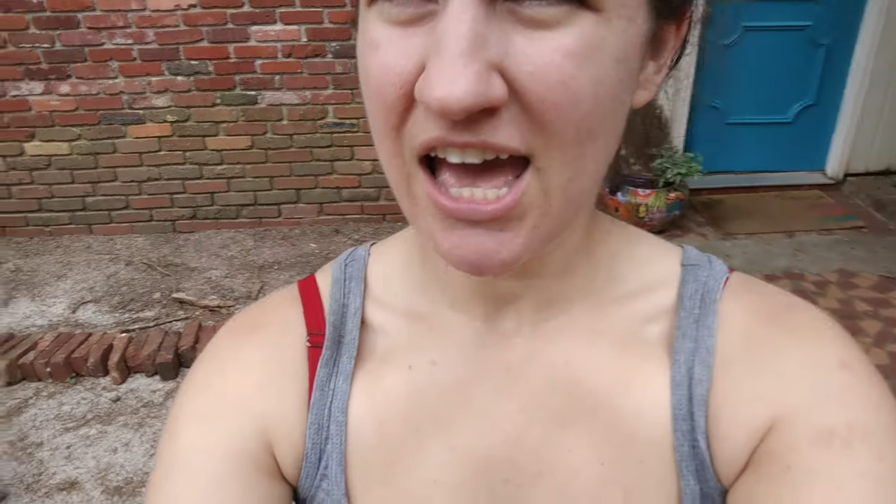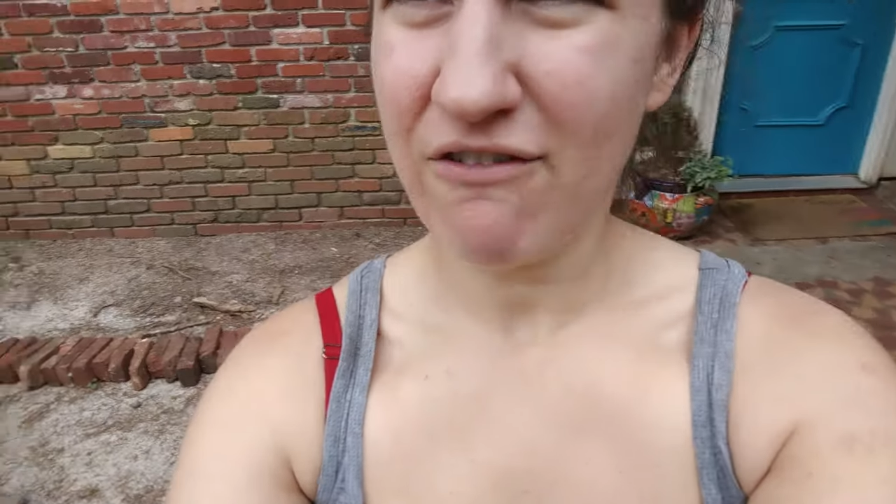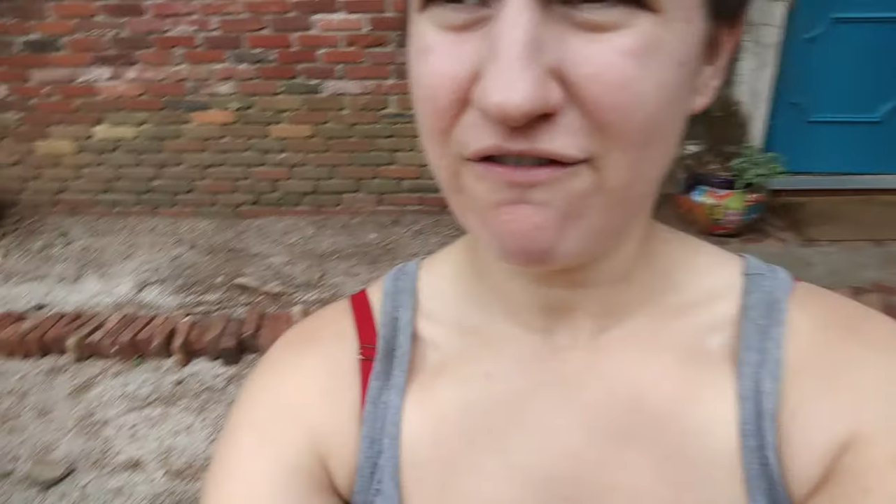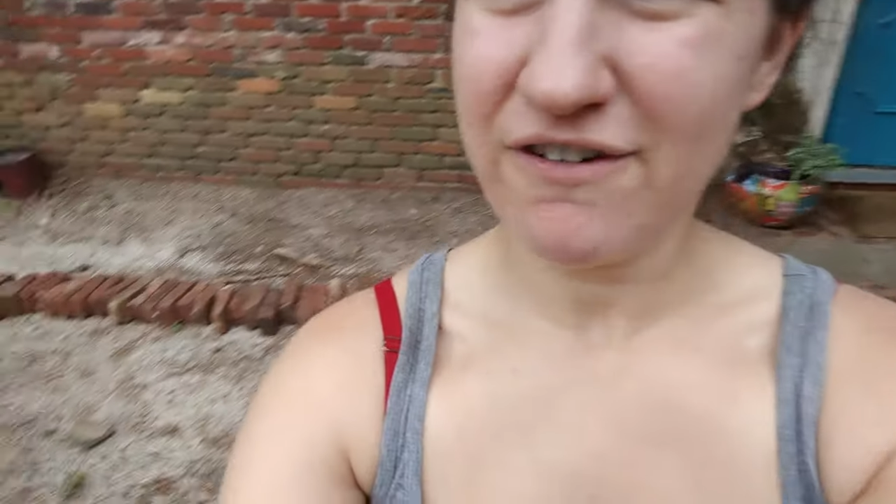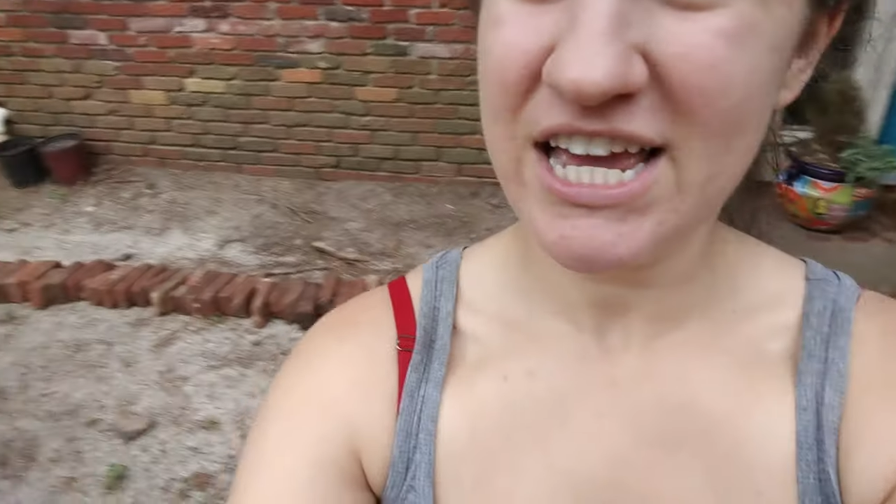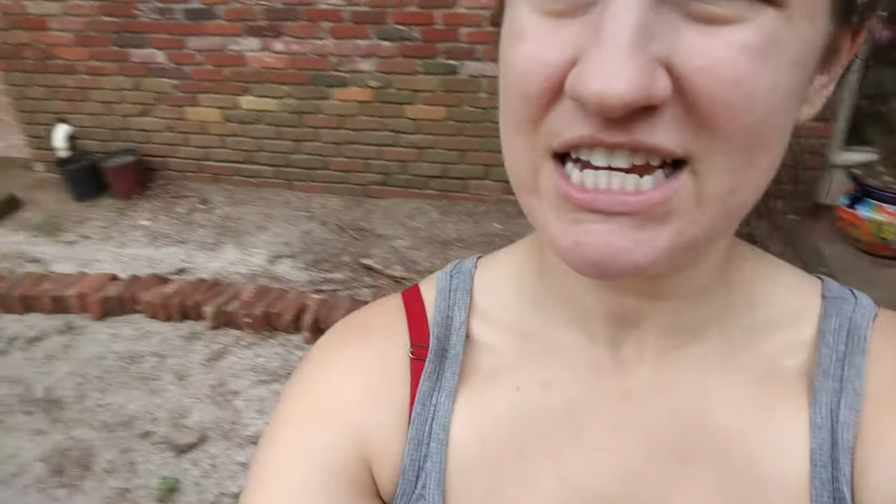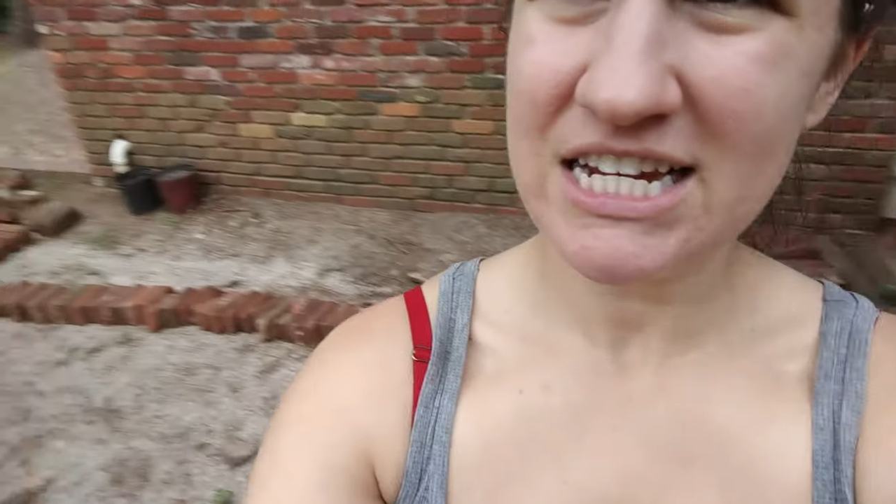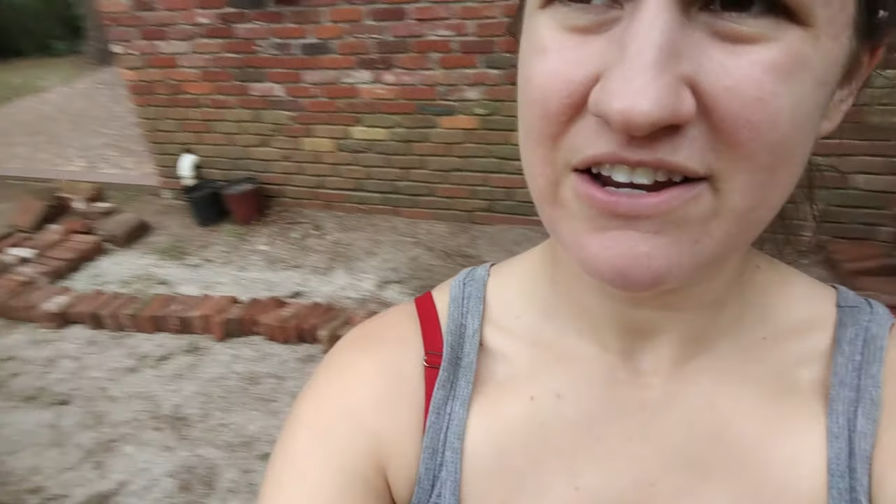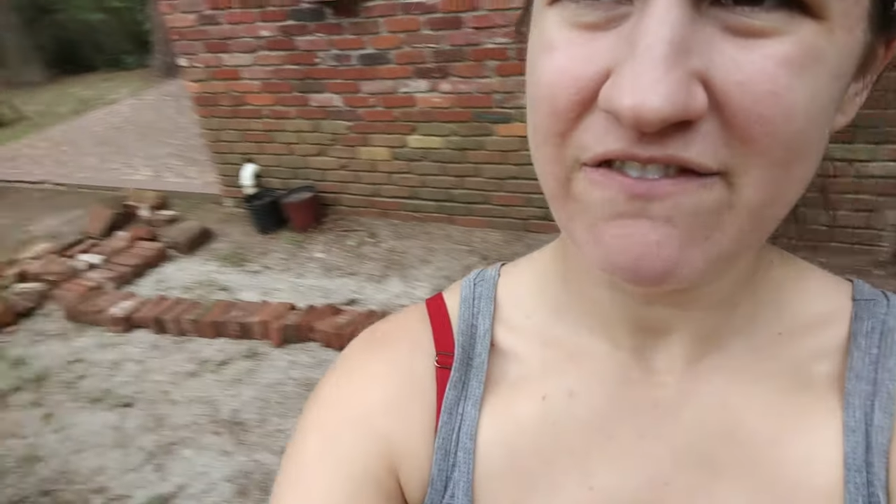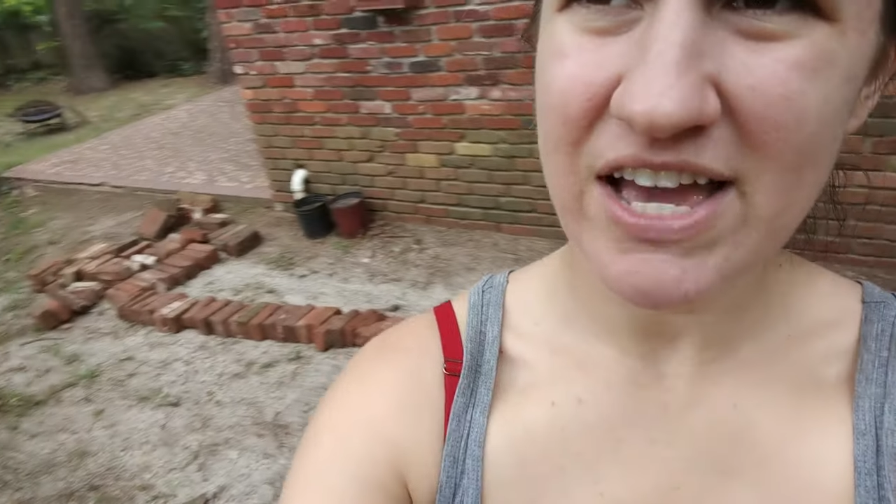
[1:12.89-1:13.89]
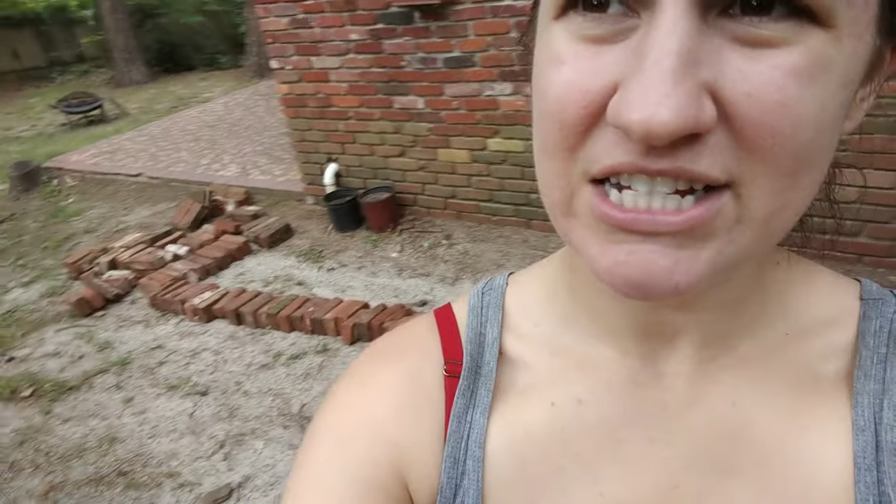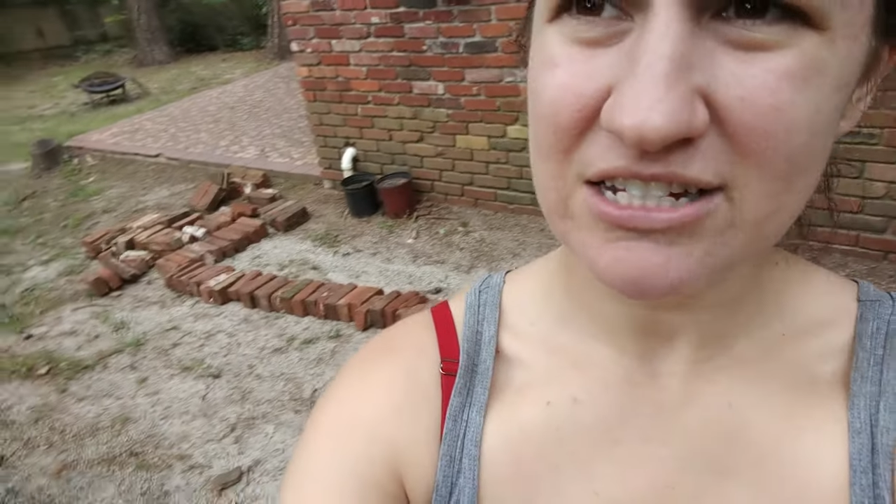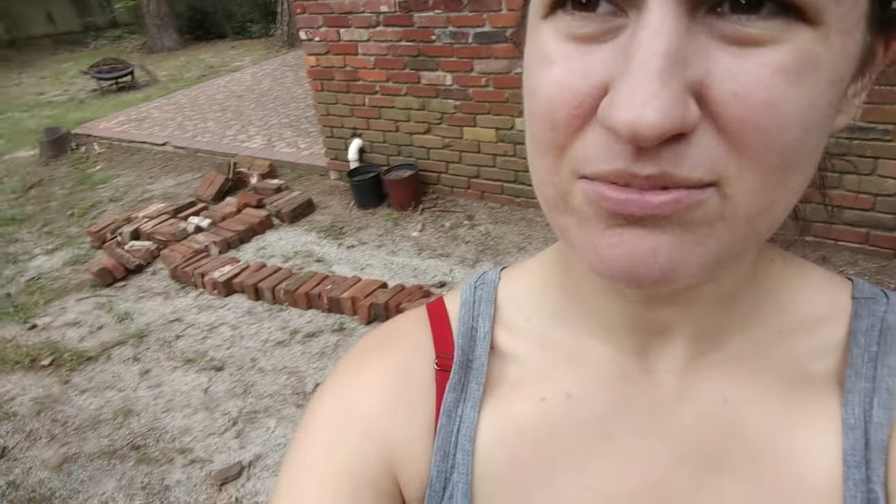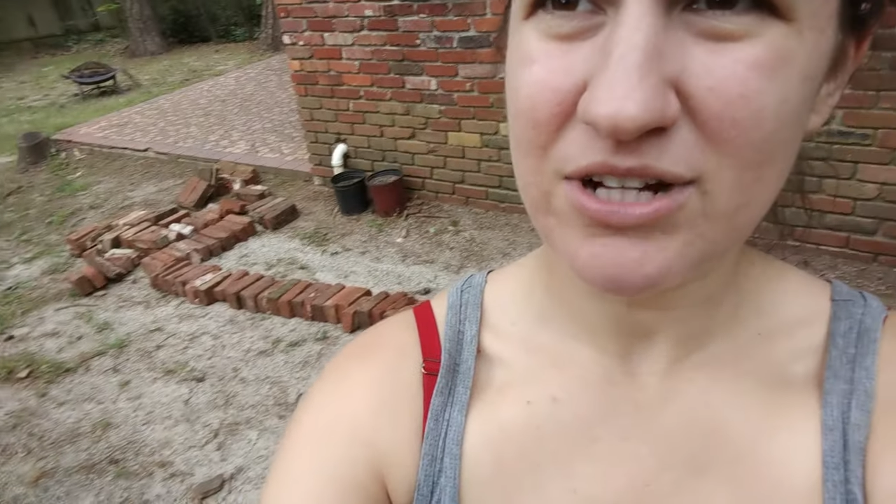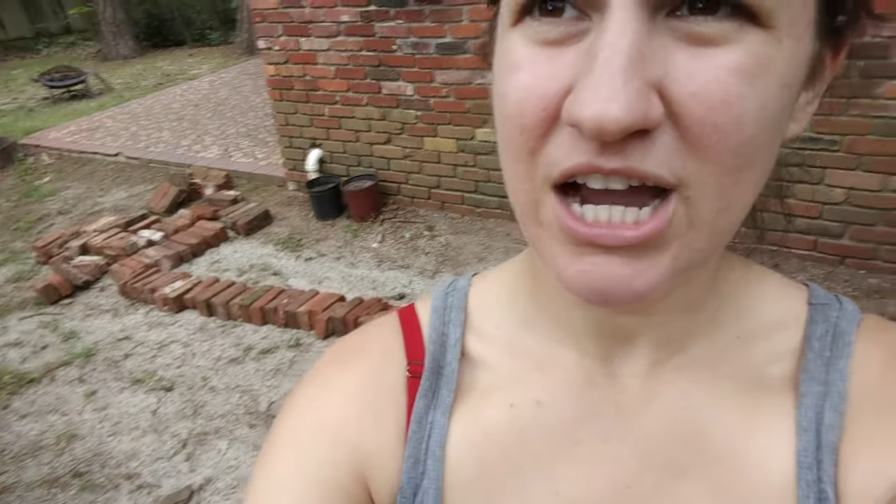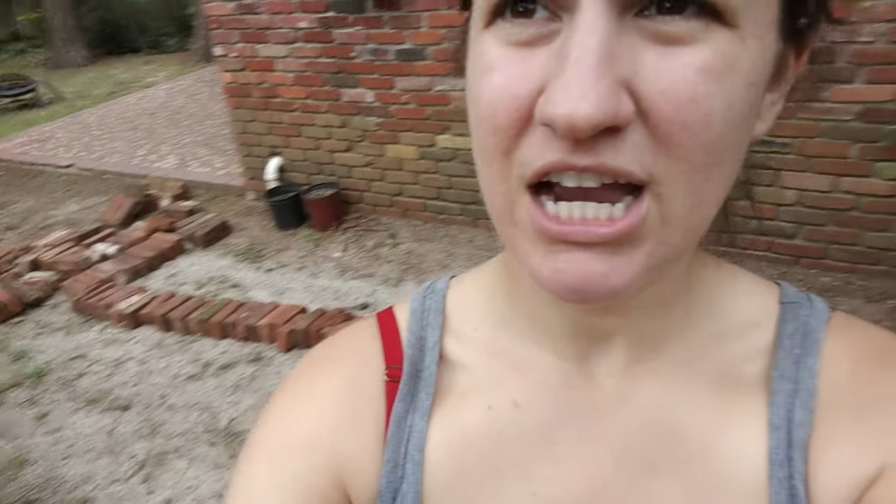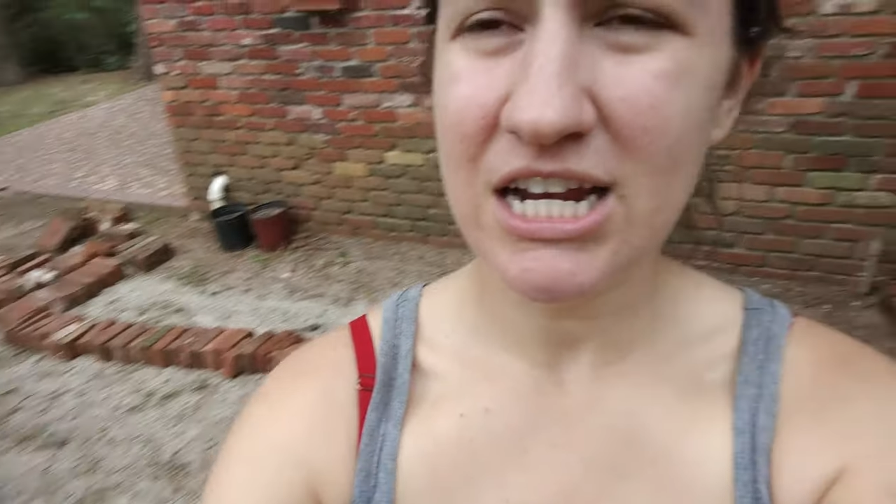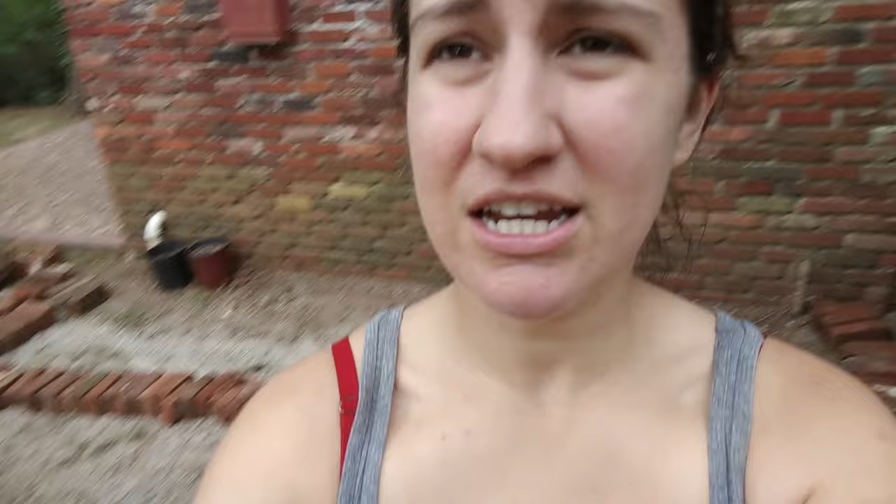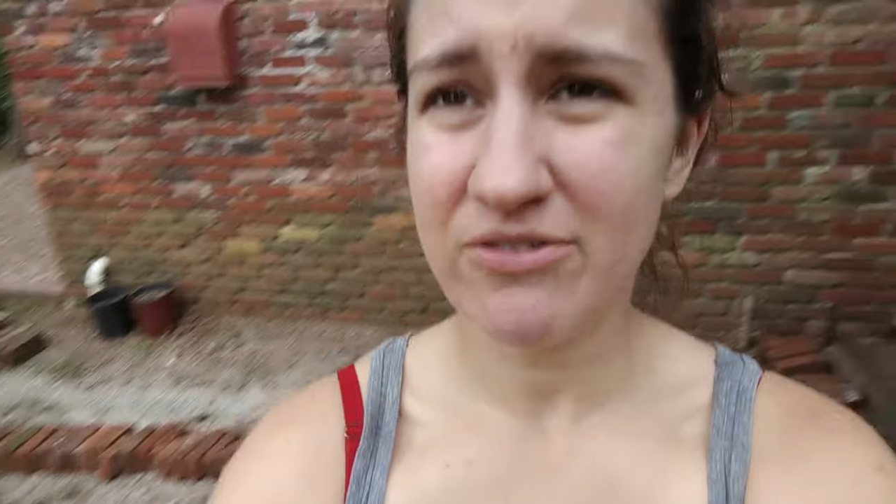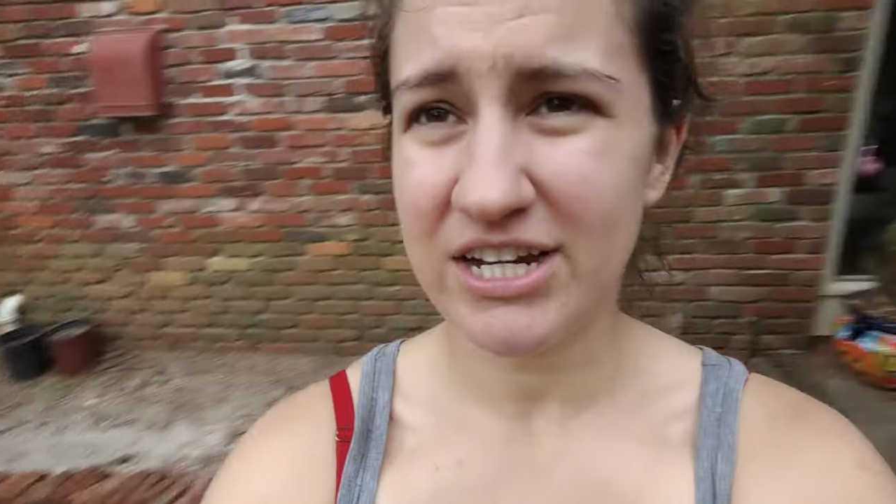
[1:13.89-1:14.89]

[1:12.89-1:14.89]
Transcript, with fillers: out front, vegetable garden.